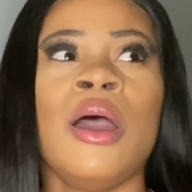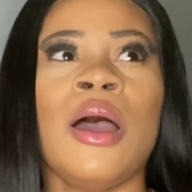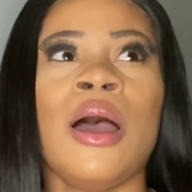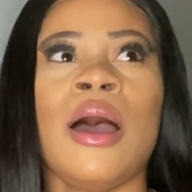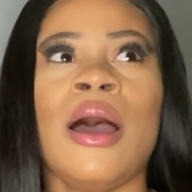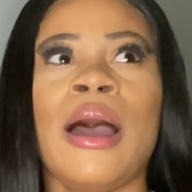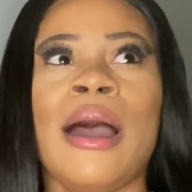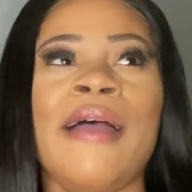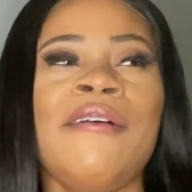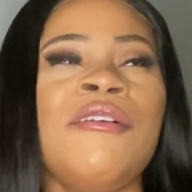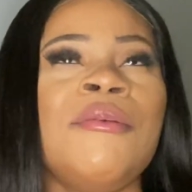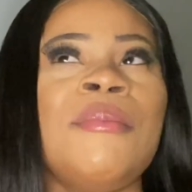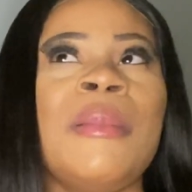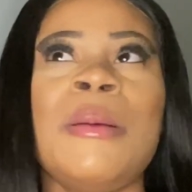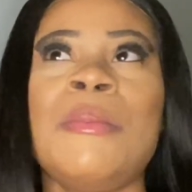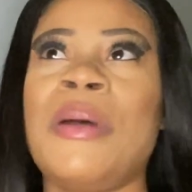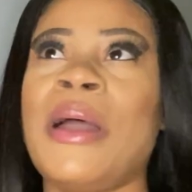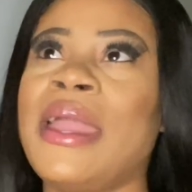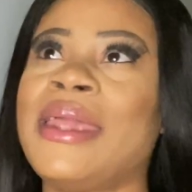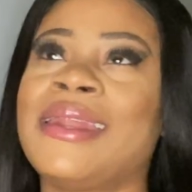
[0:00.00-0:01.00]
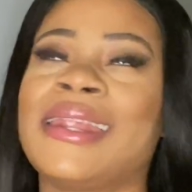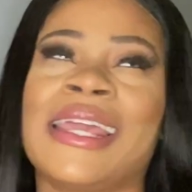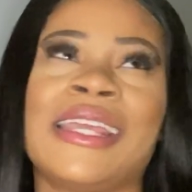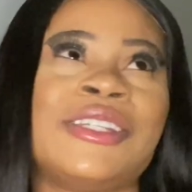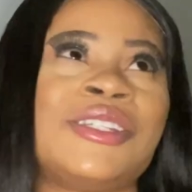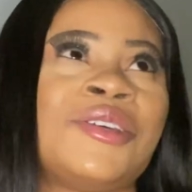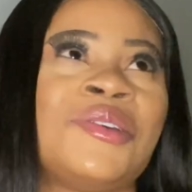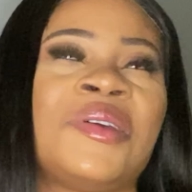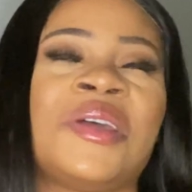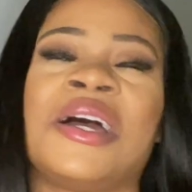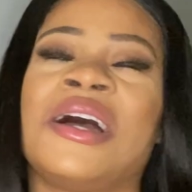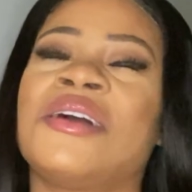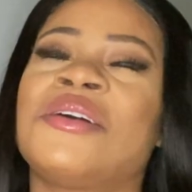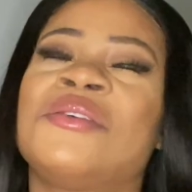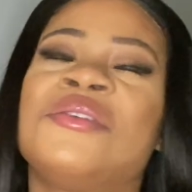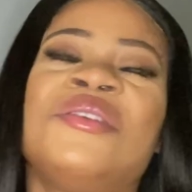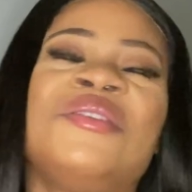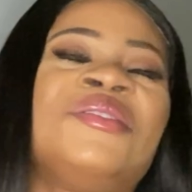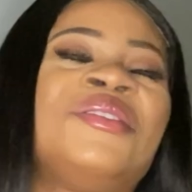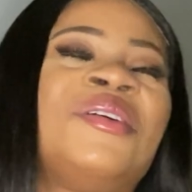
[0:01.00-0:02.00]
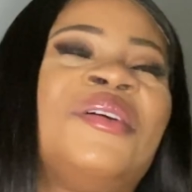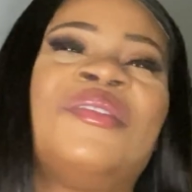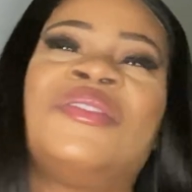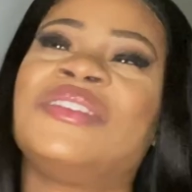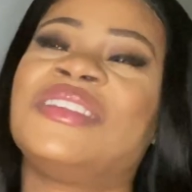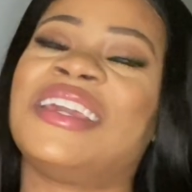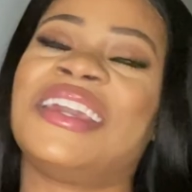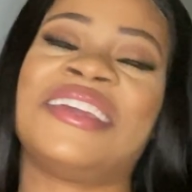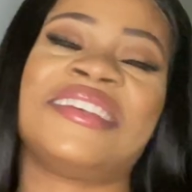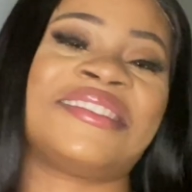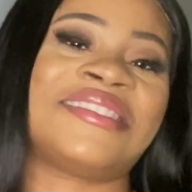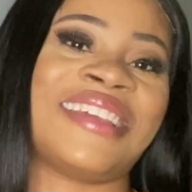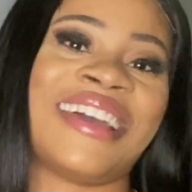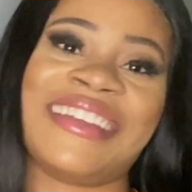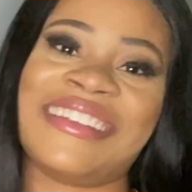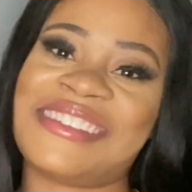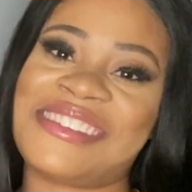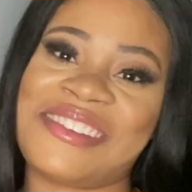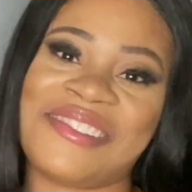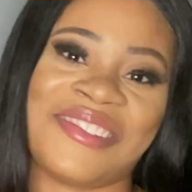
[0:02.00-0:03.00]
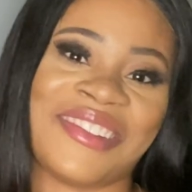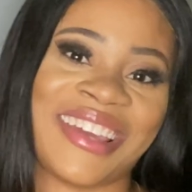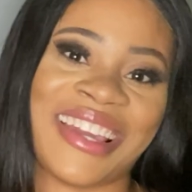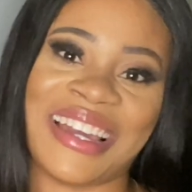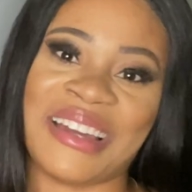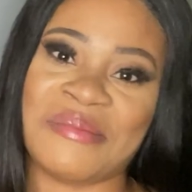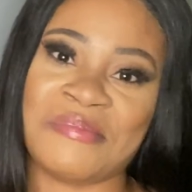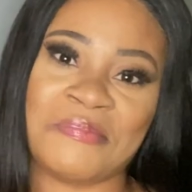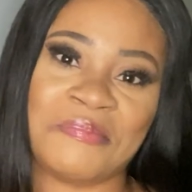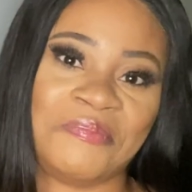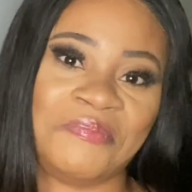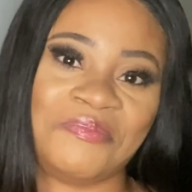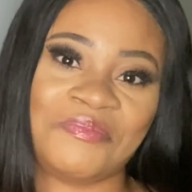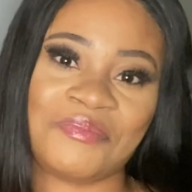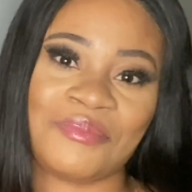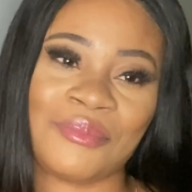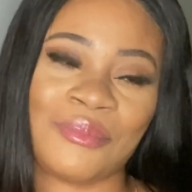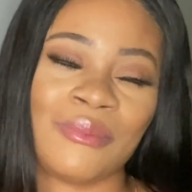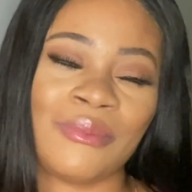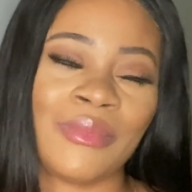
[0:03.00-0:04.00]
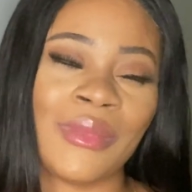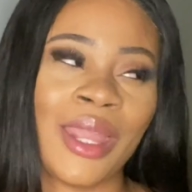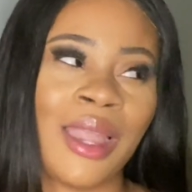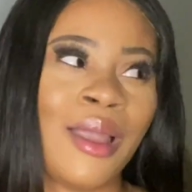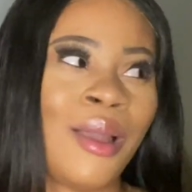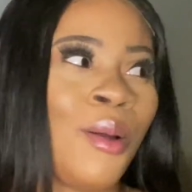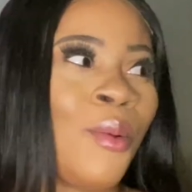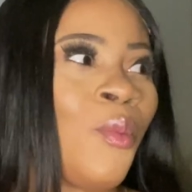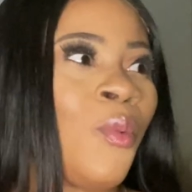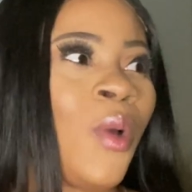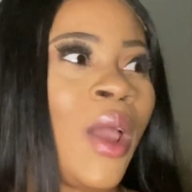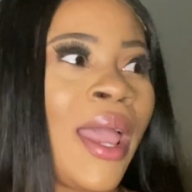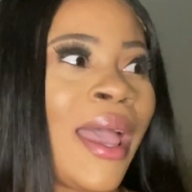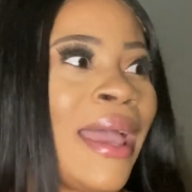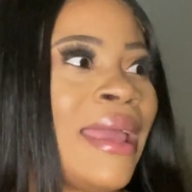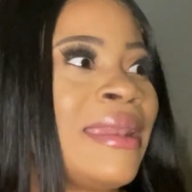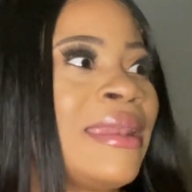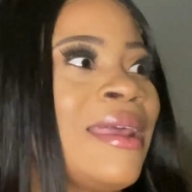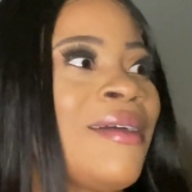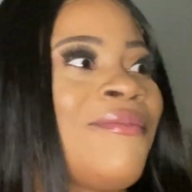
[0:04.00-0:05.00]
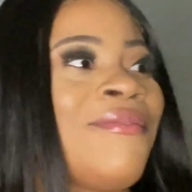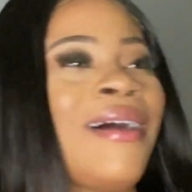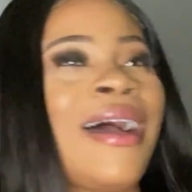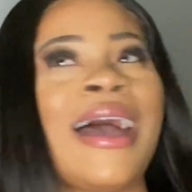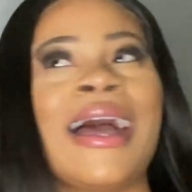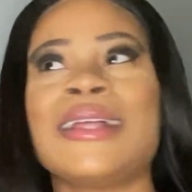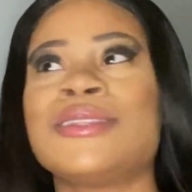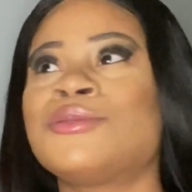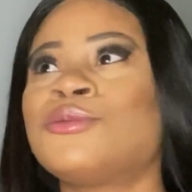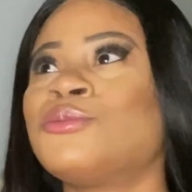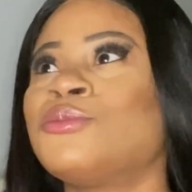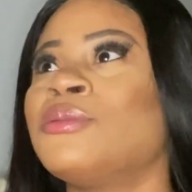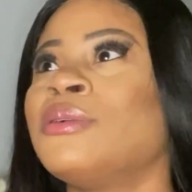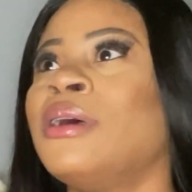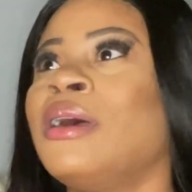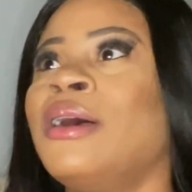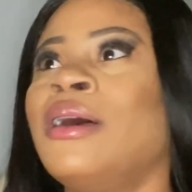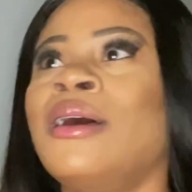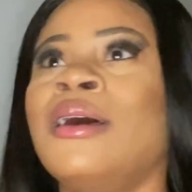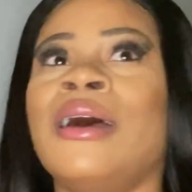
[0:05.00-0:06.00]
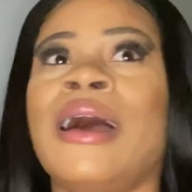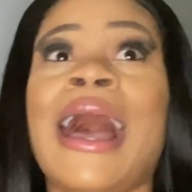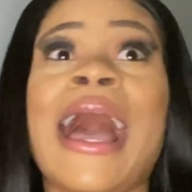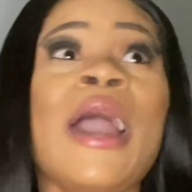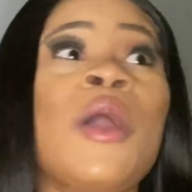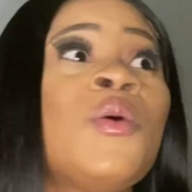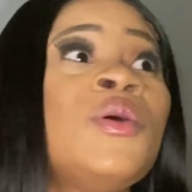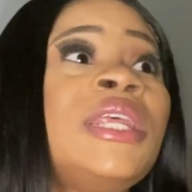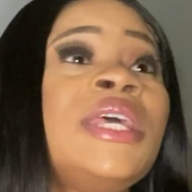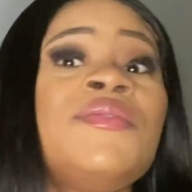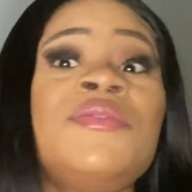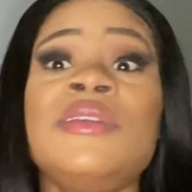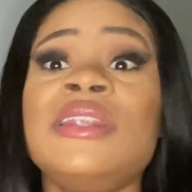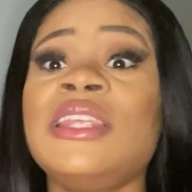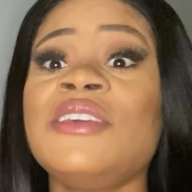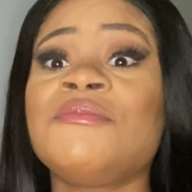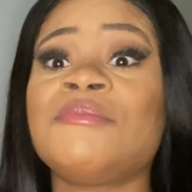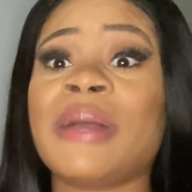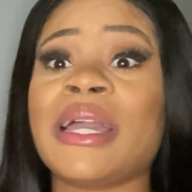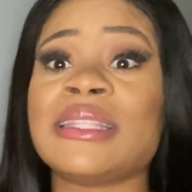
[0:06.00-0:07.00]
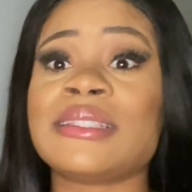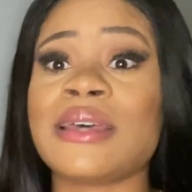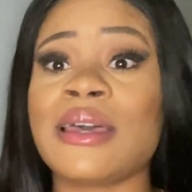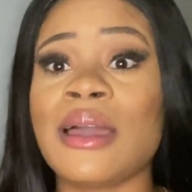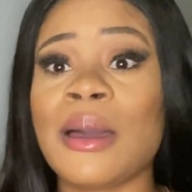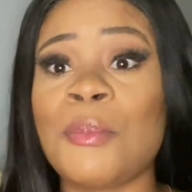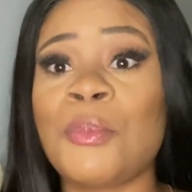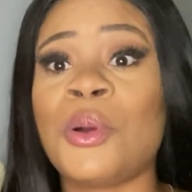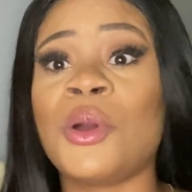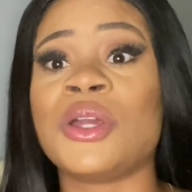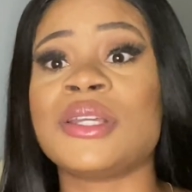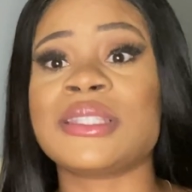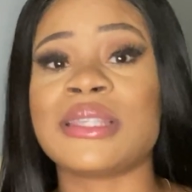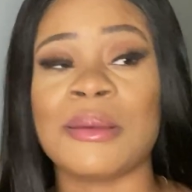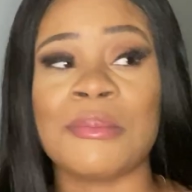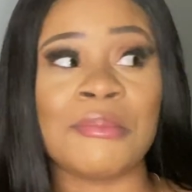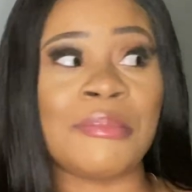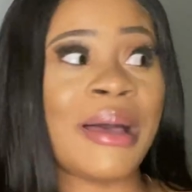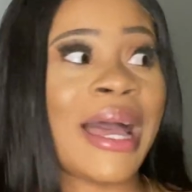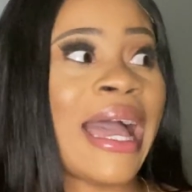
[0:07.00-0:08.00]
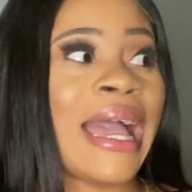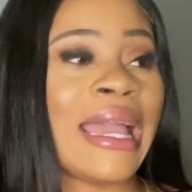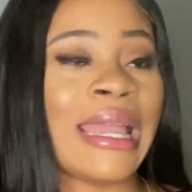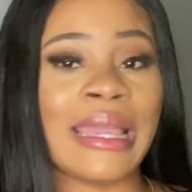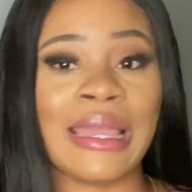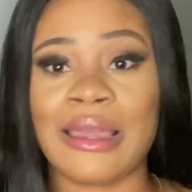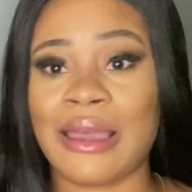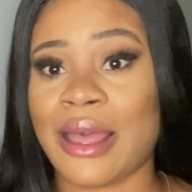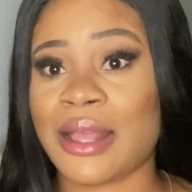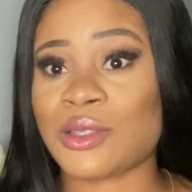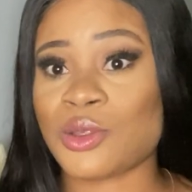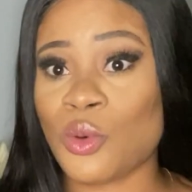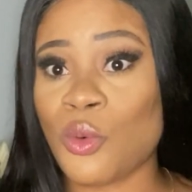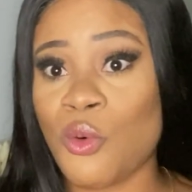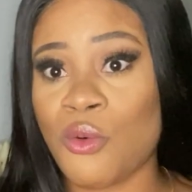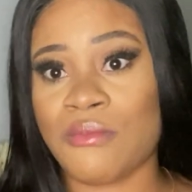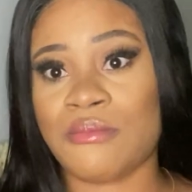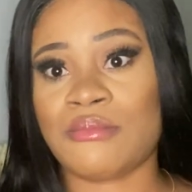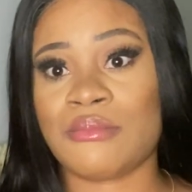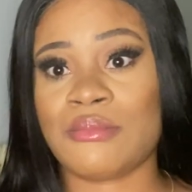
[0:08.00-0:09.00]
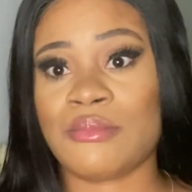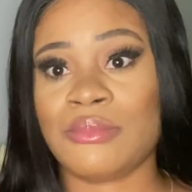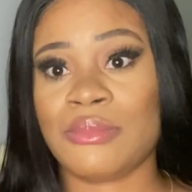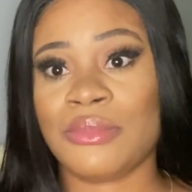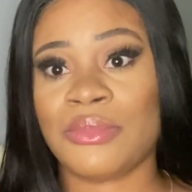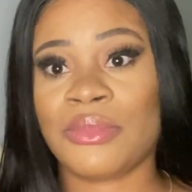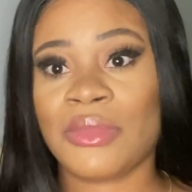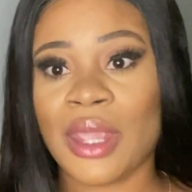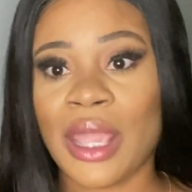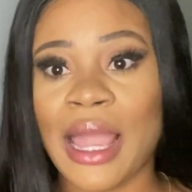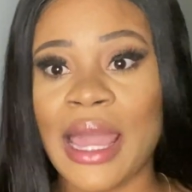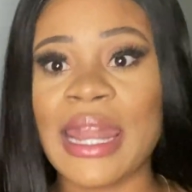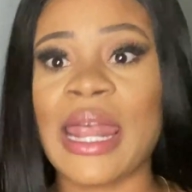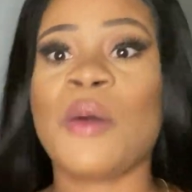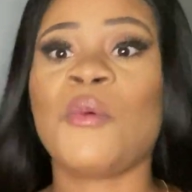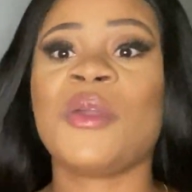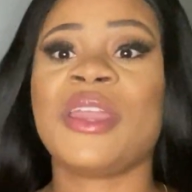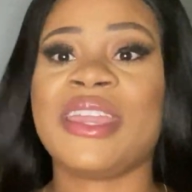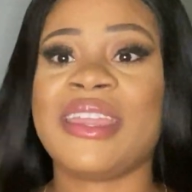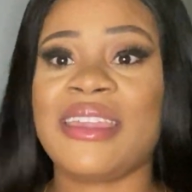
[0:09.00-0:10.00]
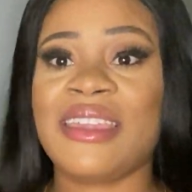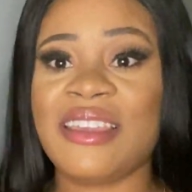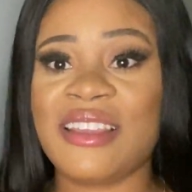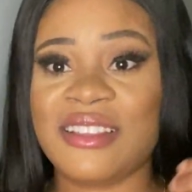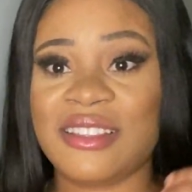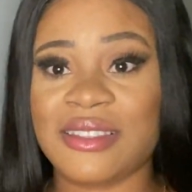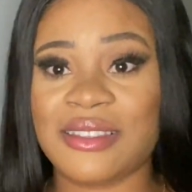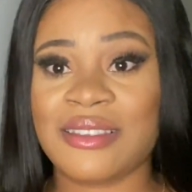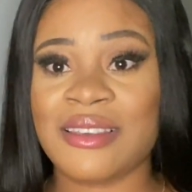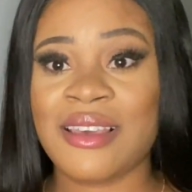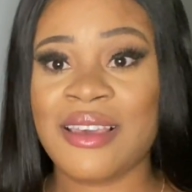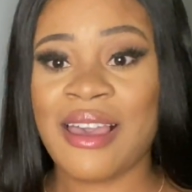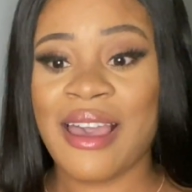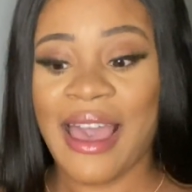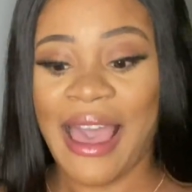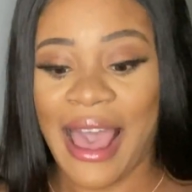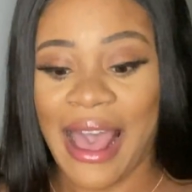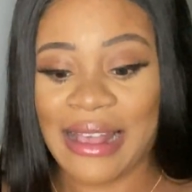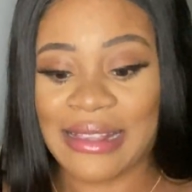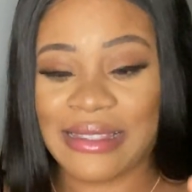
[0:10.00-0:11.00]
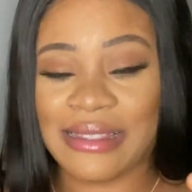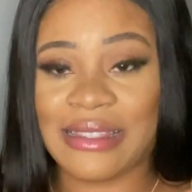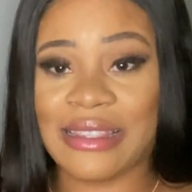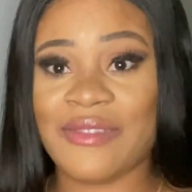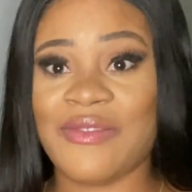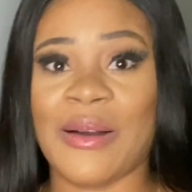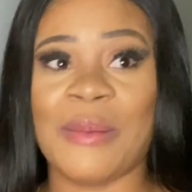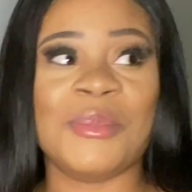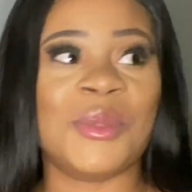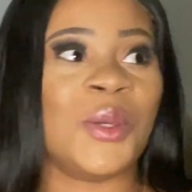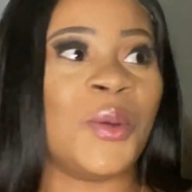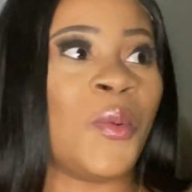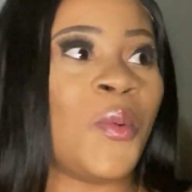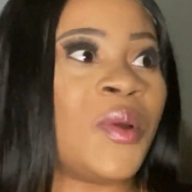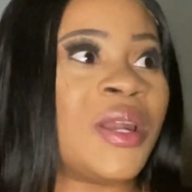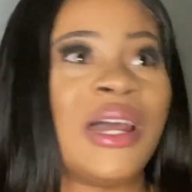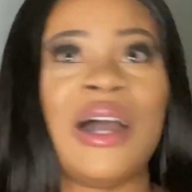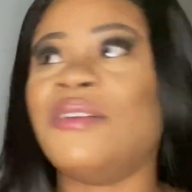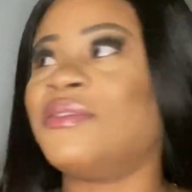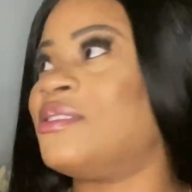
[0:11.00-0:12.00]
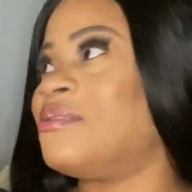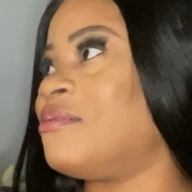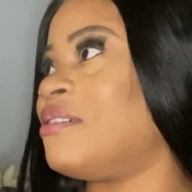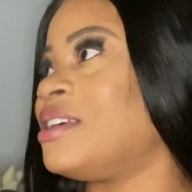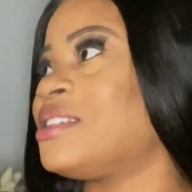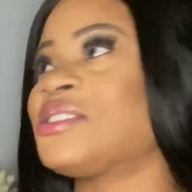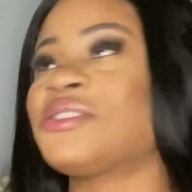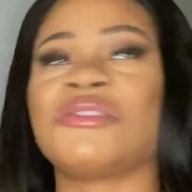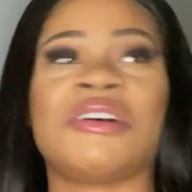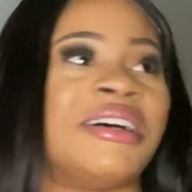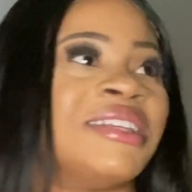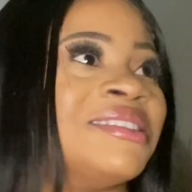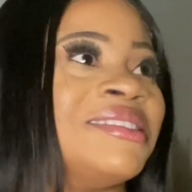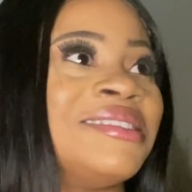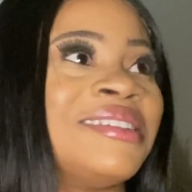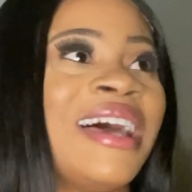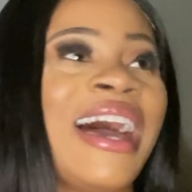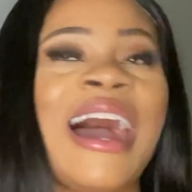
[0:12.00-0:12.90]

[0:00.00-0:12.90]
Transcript: I remember in Nigeria, good old days Nigeria, where I could even leave my entire purse and bag at home and I will eat as if I'm the owner of the restaurant.